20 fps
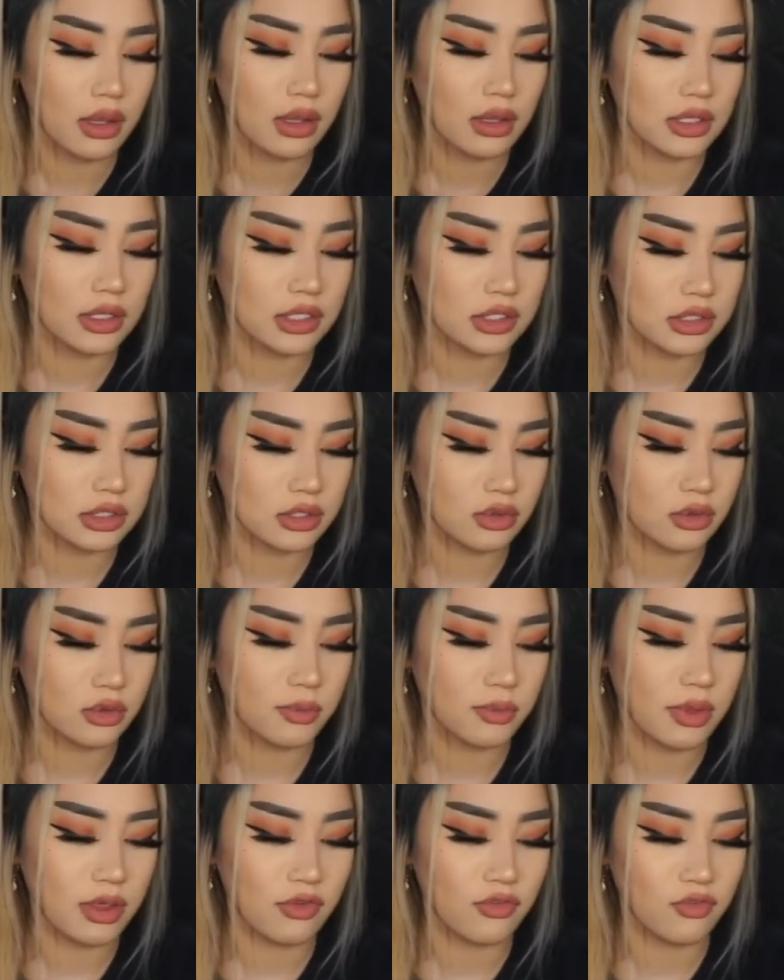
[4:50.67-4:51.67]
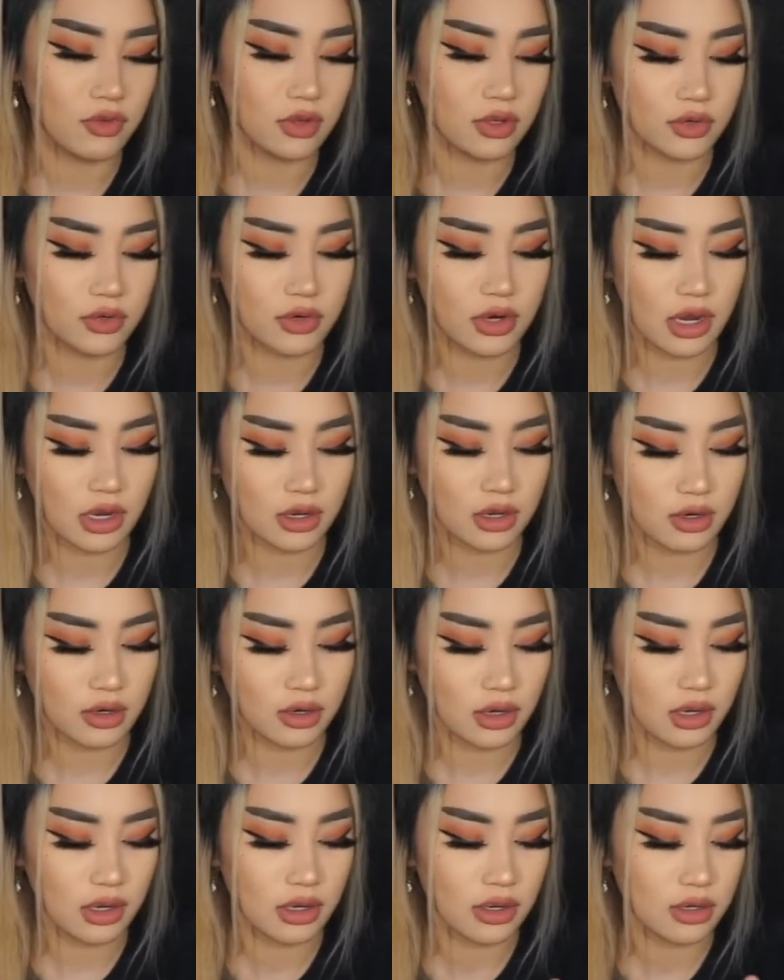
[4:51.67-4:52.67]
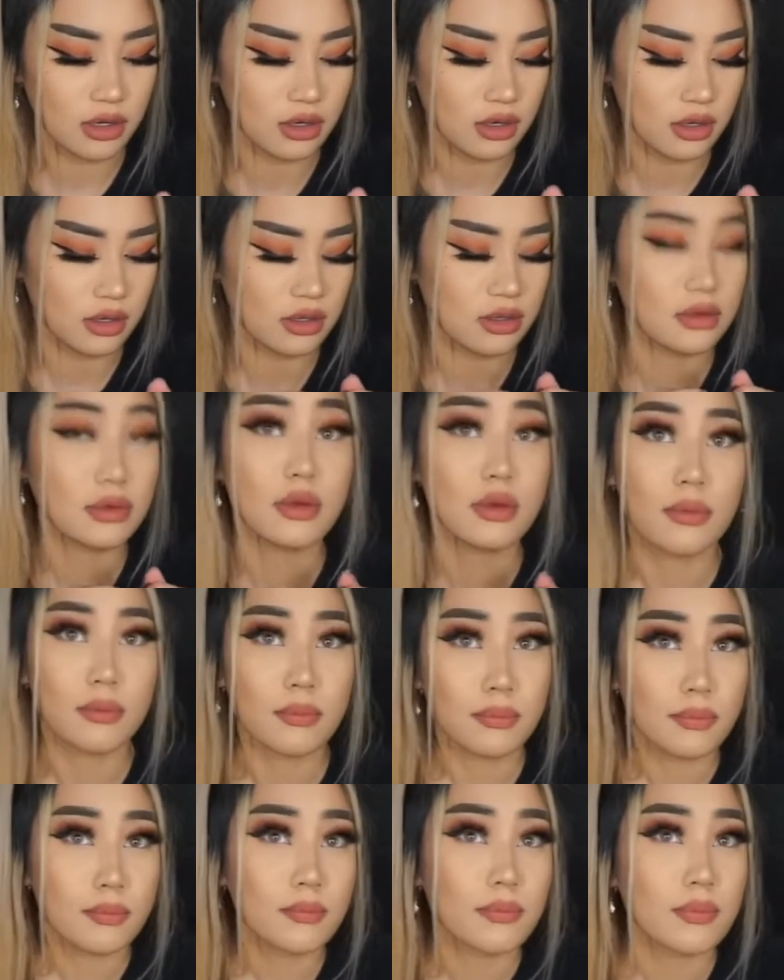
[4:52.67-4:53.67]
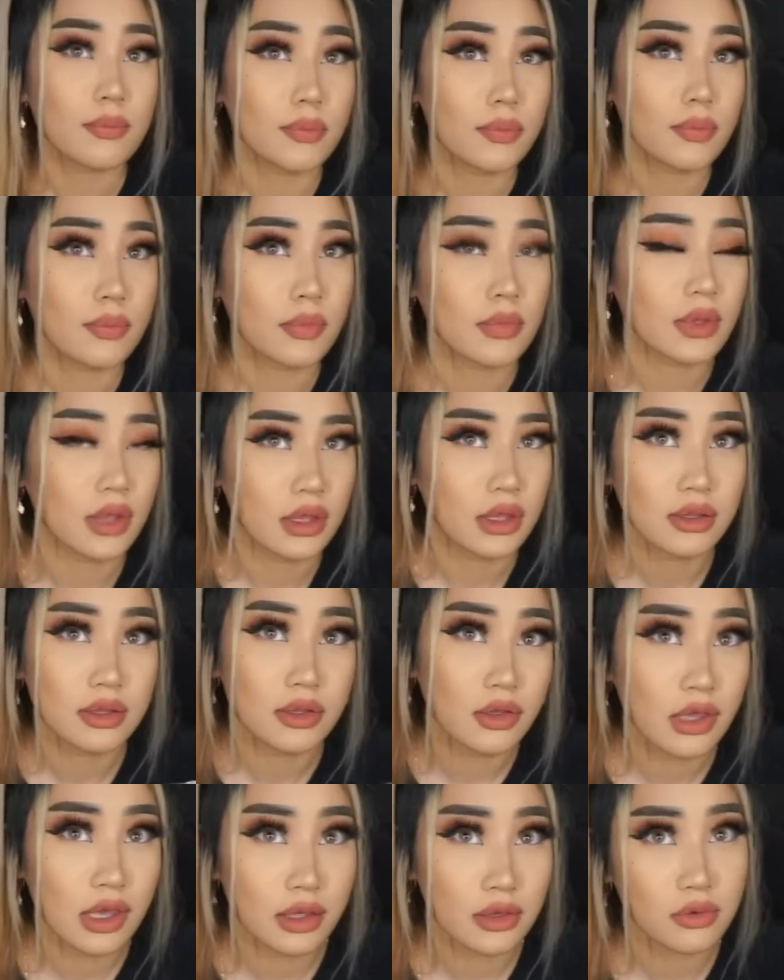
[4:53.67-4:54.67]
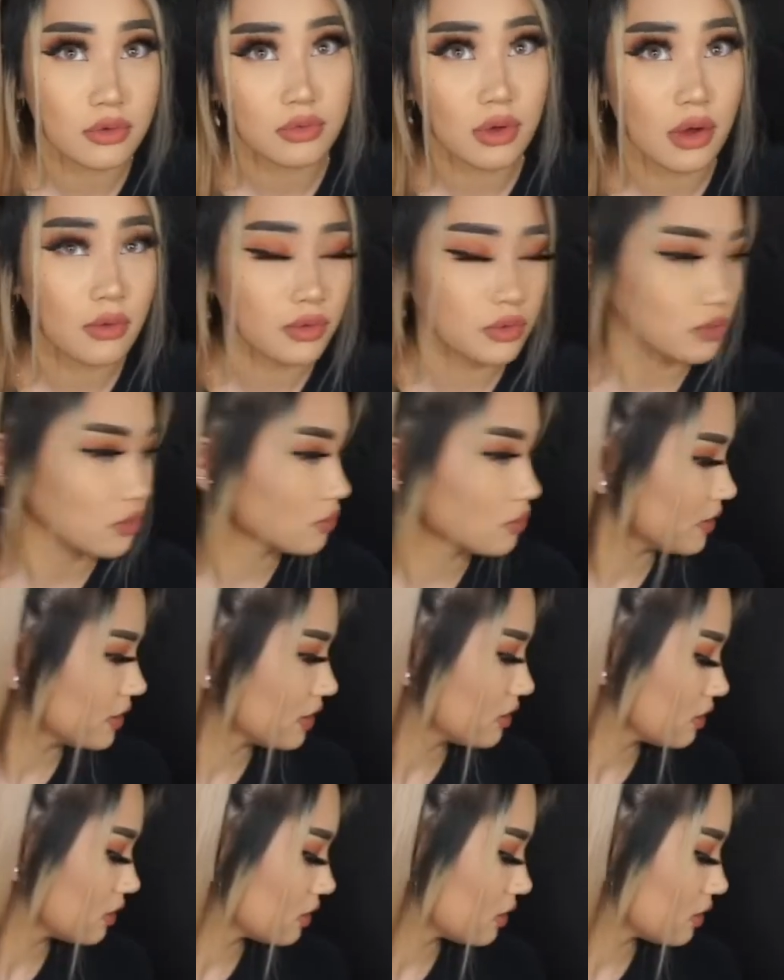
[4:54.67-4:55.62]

This is the ube filled cracker and you can't go wrong with ube.